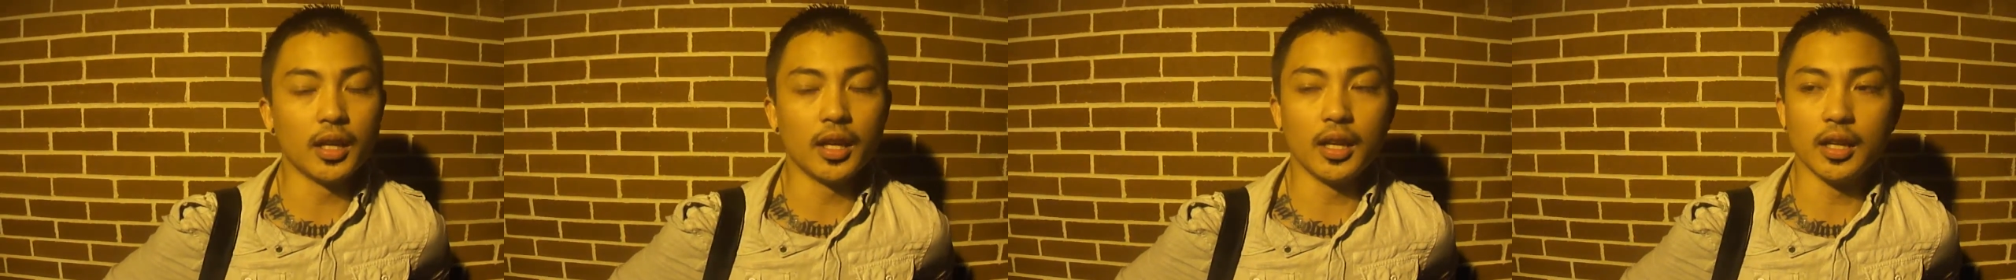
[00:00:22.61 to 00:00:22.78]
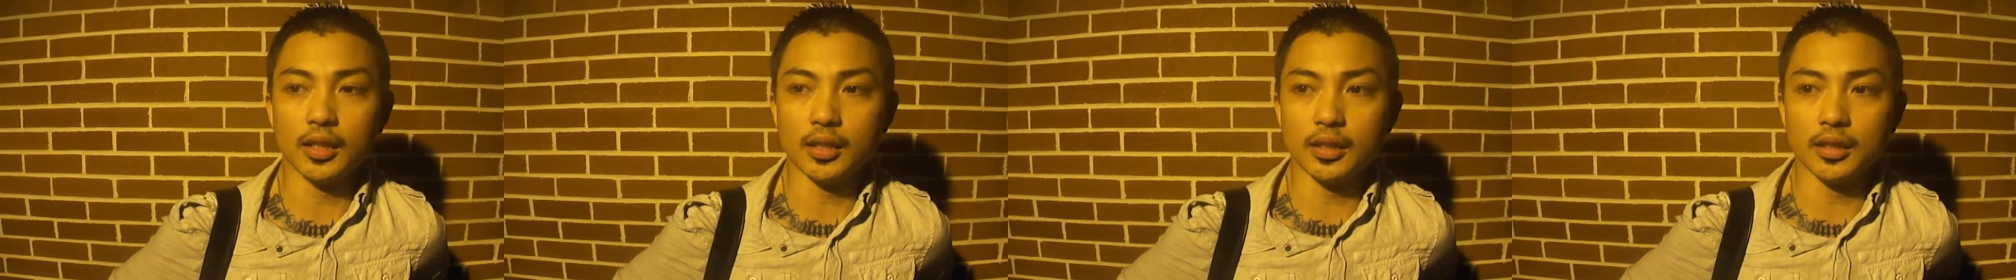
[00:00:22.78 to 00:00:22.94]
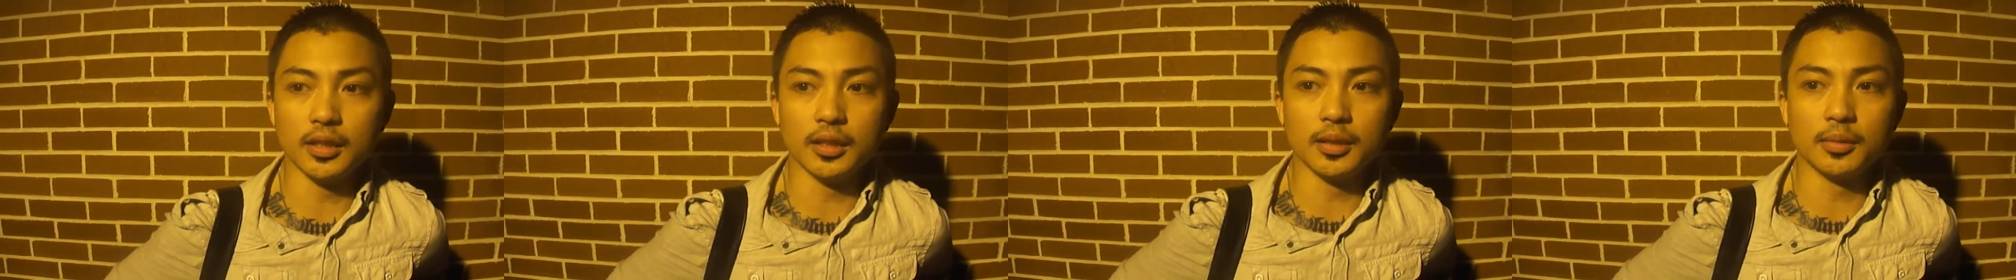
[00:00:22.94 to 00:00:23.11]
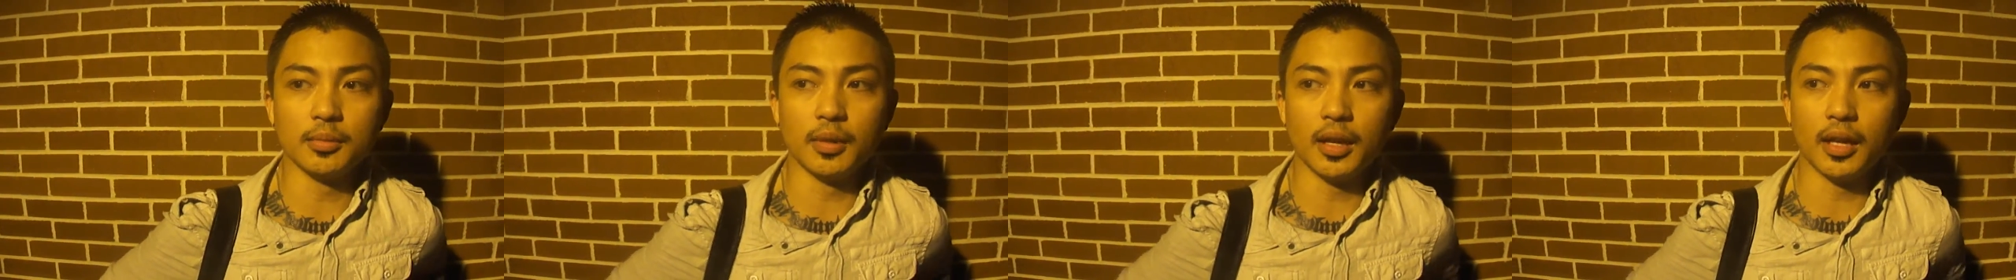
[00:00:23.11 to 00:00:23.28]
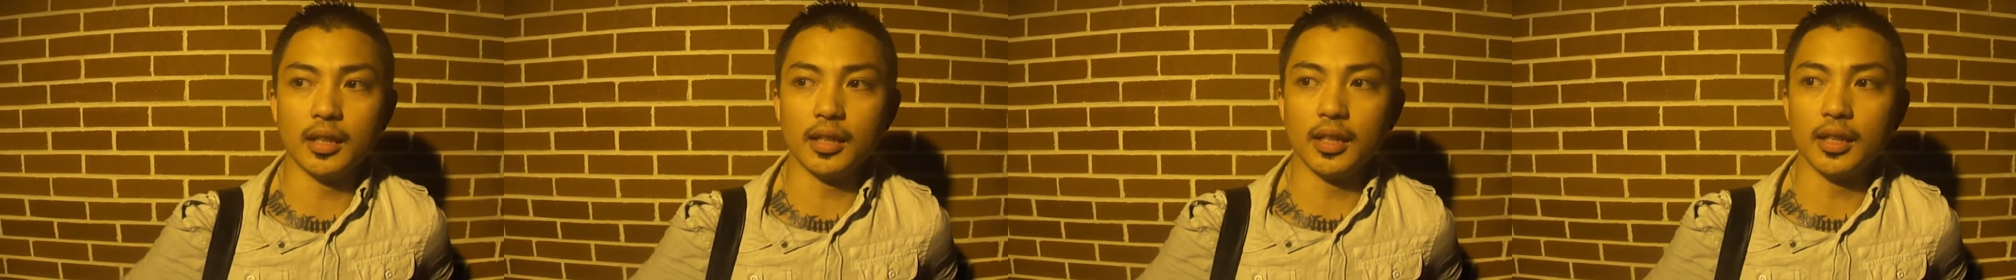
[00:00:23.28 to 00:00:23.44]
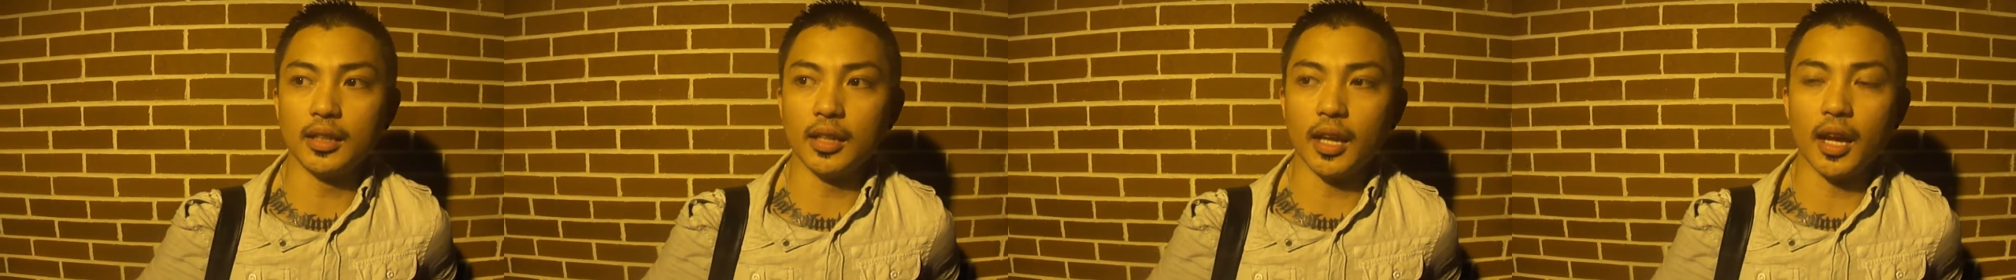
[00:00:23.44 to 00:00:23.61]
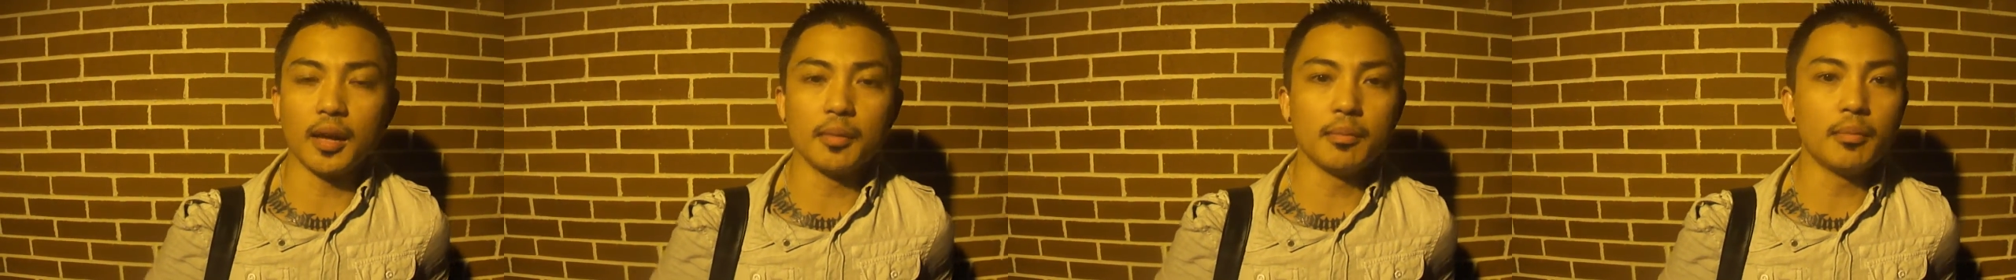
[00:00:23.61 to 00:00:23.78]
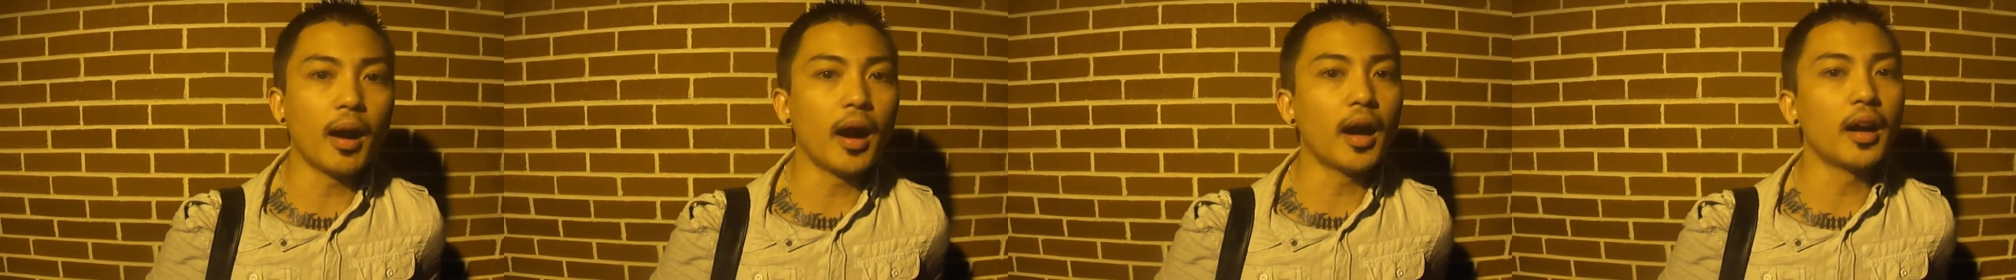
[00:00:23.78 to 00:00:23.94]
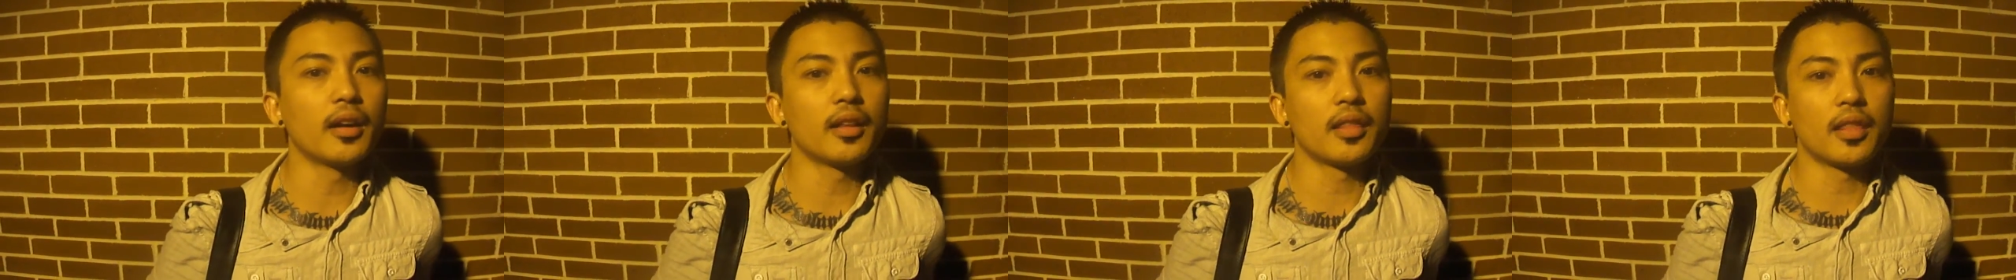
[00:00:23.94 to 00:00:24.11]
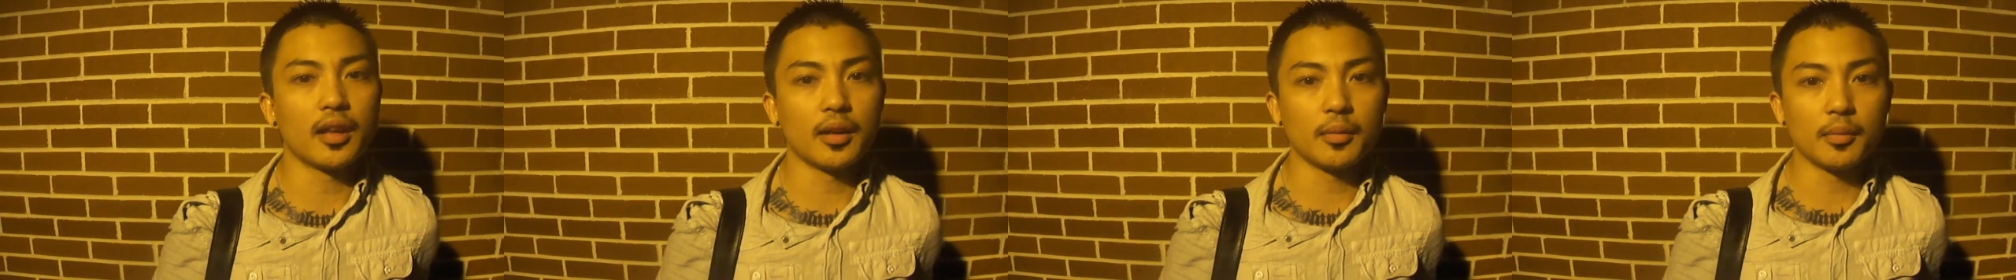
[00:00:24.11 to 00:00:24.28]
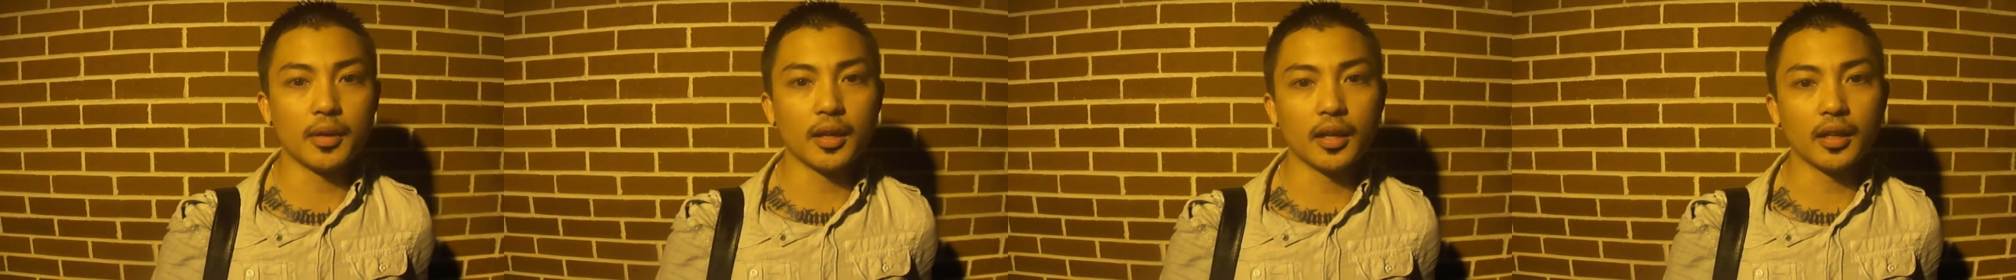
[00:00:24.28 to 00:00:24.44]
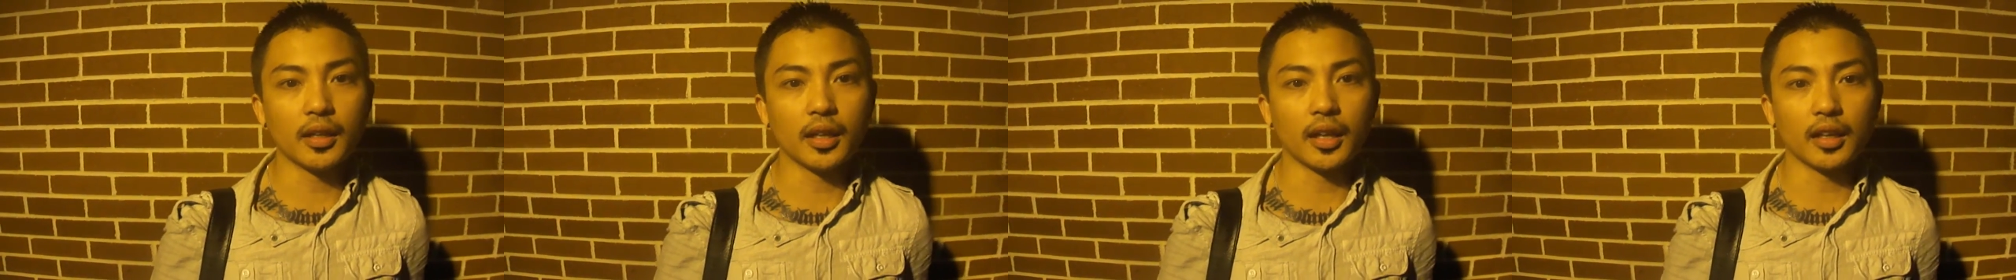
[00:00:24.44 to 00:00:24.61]
and um, and, and I admire that,
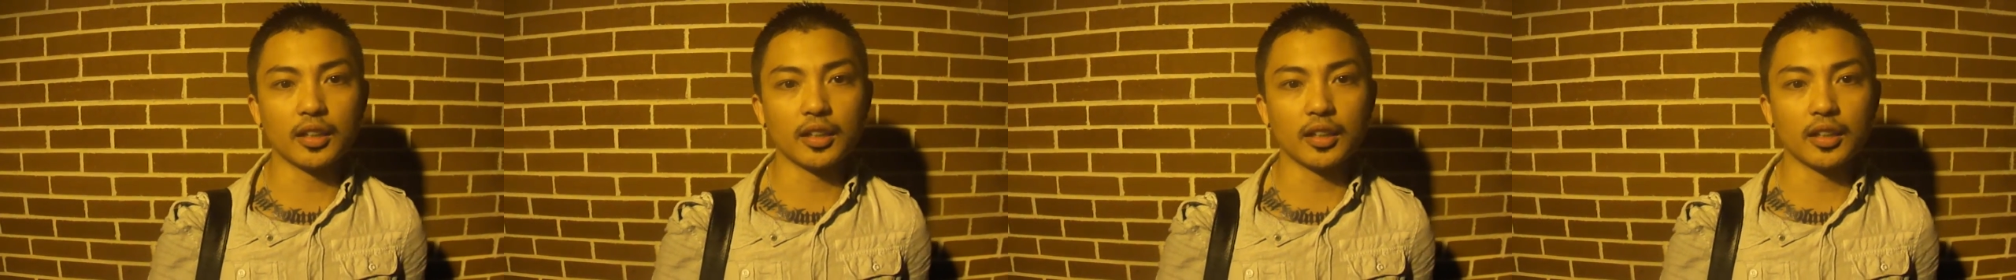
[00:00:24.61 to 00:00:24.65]
man.